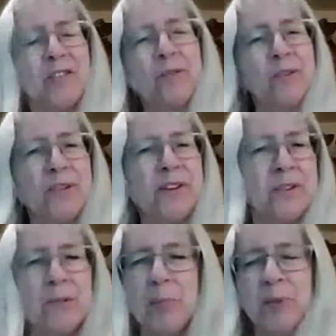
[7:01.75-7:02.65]
You learn
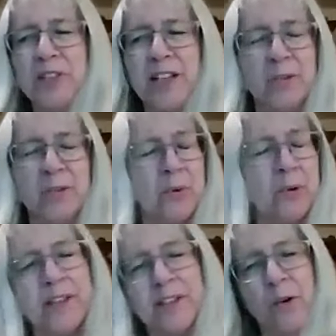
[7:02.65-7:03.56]
to appreciate the
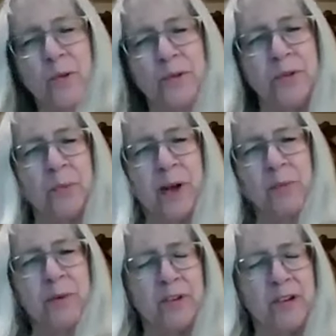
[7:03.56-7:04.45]
world in a whole new way
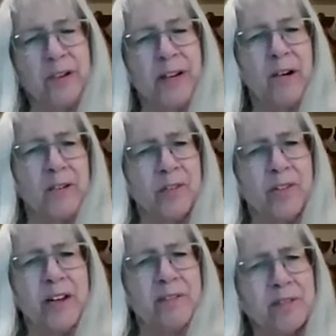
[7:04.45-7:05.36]
when you're doing art
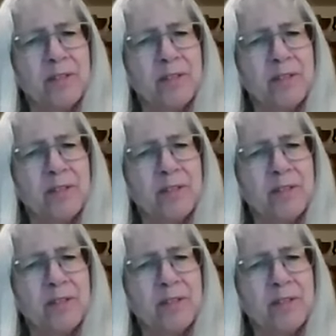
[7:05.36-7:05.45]
stuff.